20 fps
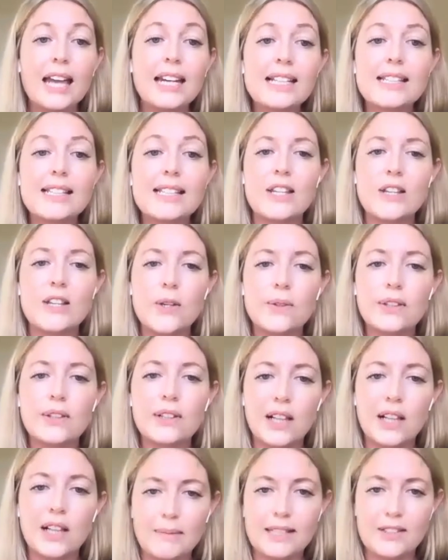And it's the youth
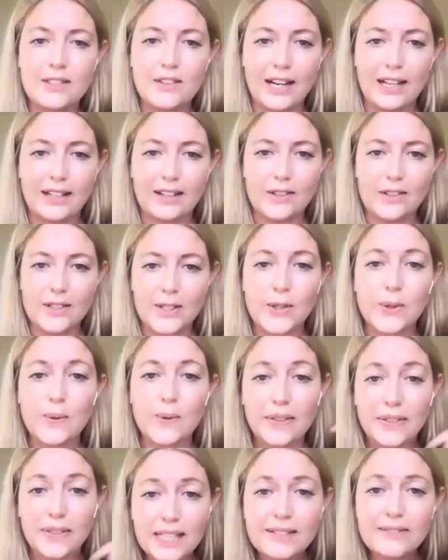climate strikers who,
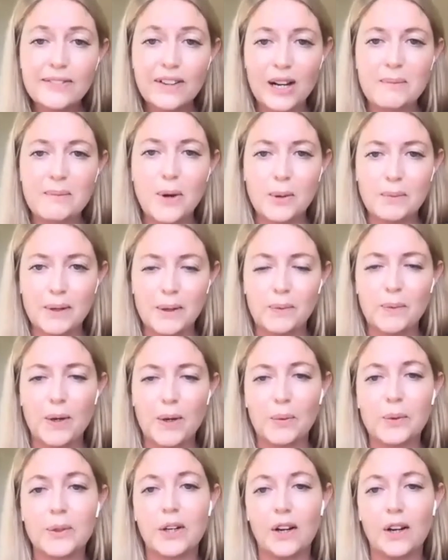at this very moment,
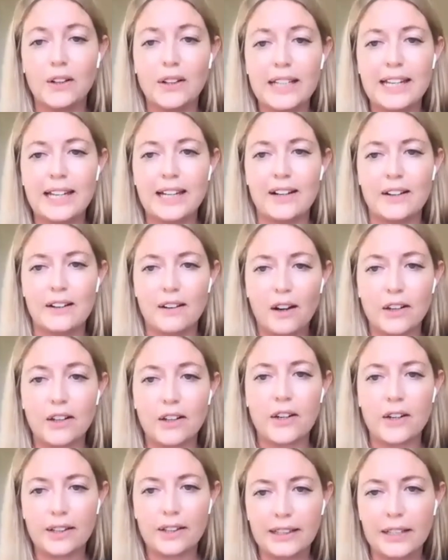while we're all here, are
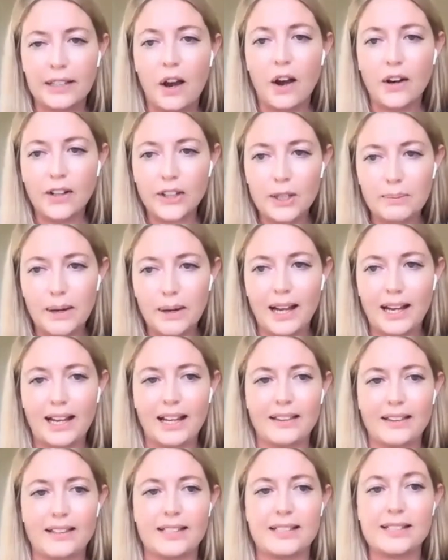currently
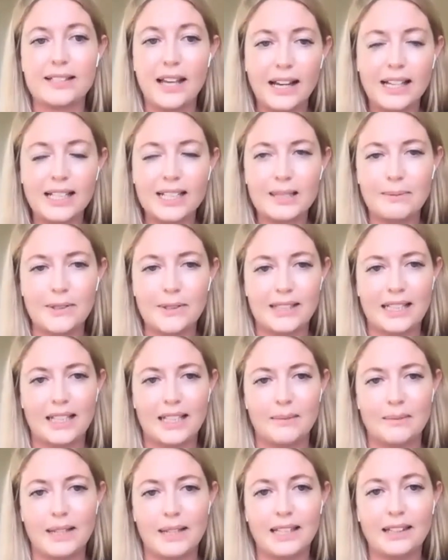occupying the Science
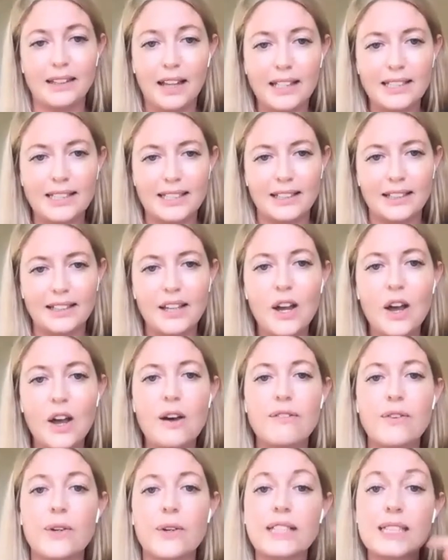Museum in London
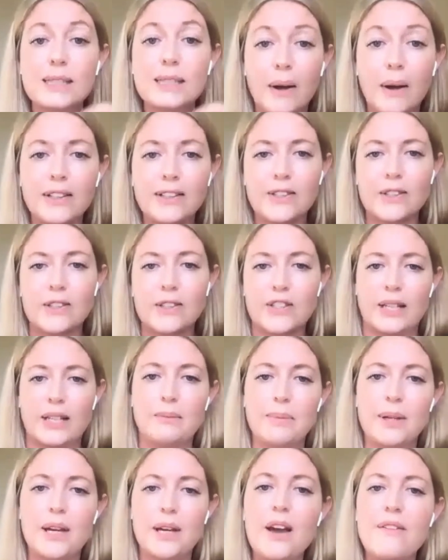for its
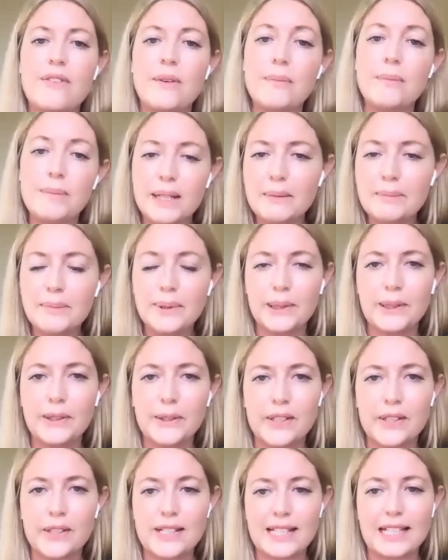sponsorship from big
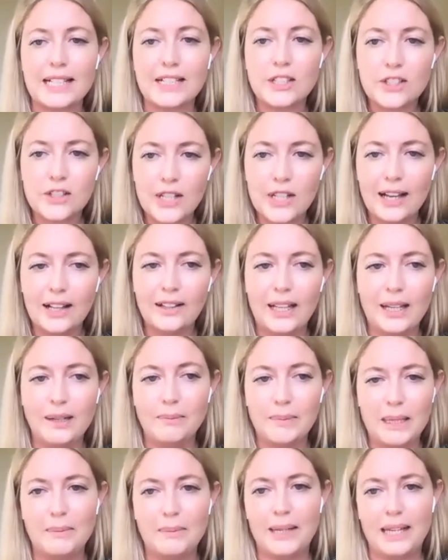polluters like Shell
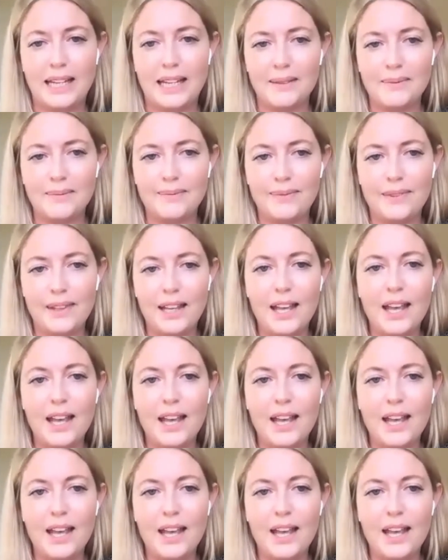and BP.